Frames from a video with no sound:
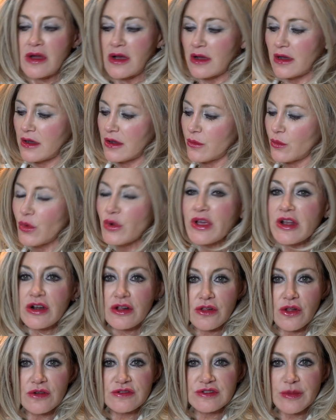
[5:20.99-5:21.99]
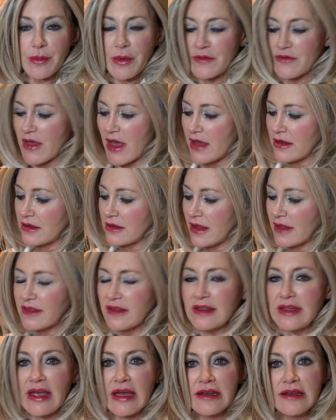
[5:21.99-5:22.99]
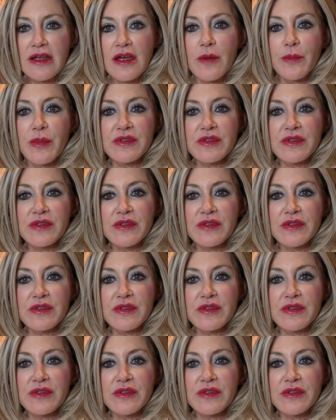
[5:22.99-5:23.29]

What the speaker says: We'll get a close-up of that at the end.